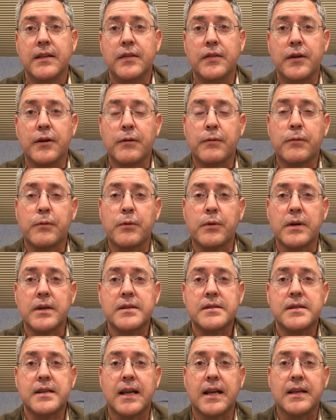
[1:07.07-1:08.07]
Therefore
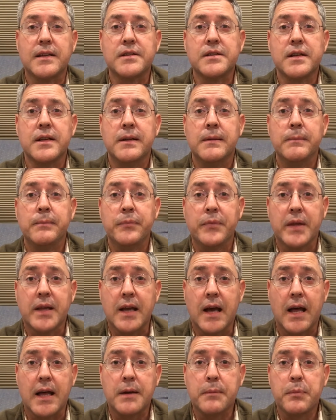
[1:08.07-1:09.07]
it says,
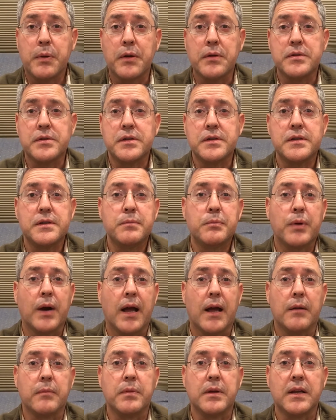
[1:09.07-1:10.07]
God opposes the
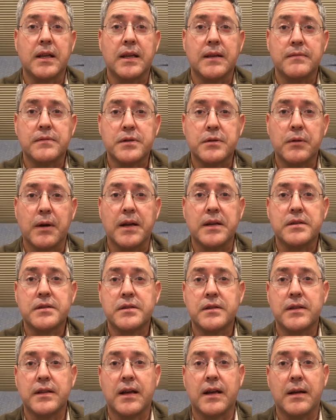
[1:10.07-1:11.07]
proud, but gives grace
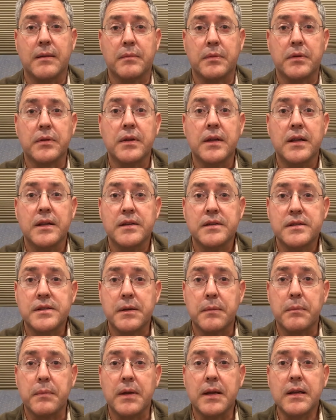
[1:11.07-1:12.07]
to the humble.
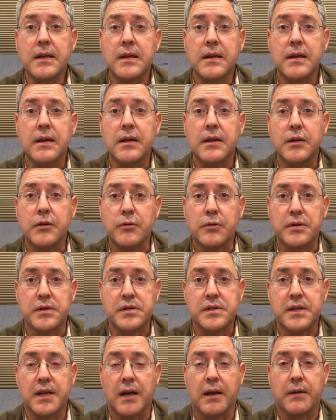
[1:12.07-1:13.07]
Submit
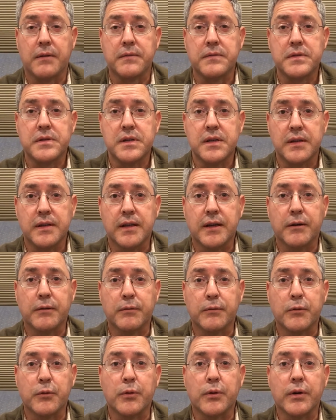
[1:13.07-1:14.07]
yourselves,
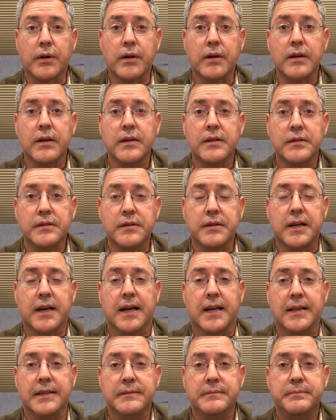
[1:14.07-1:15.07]
therefore, to
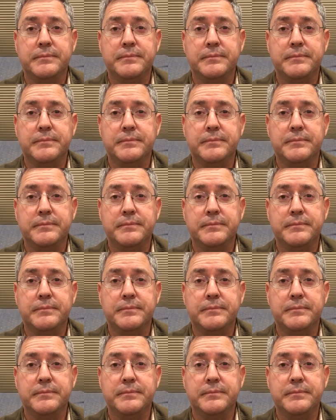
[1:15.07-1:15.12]
God.